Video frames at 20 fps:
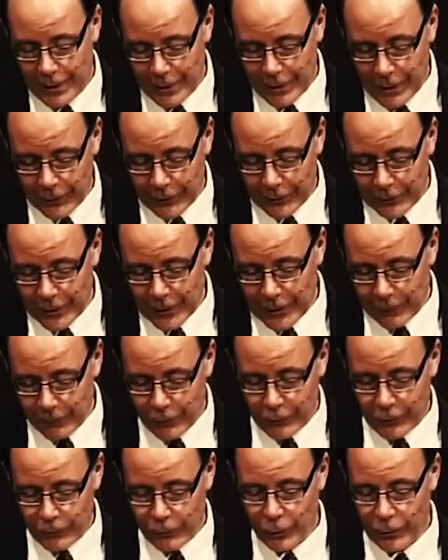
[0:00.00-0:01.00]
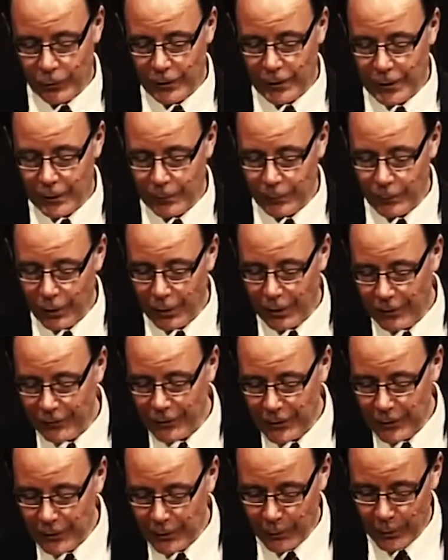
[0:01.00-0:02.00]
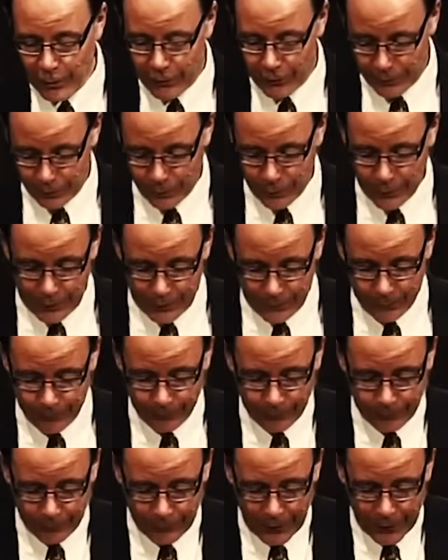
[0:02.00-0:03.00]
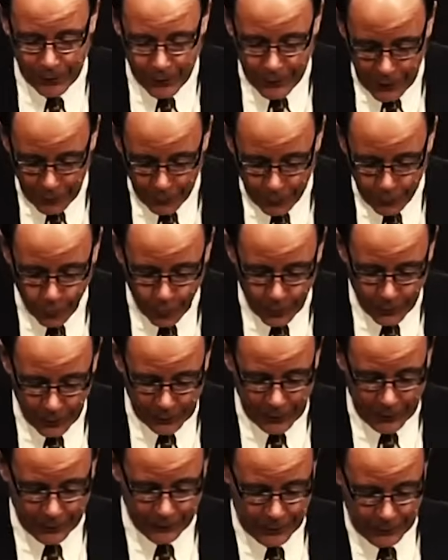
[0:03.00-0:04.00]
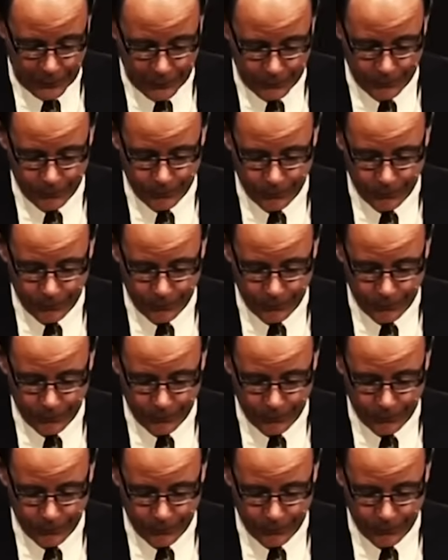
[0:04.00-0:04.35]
Now look down at verse 14, beloved number three. Therefore, beloved,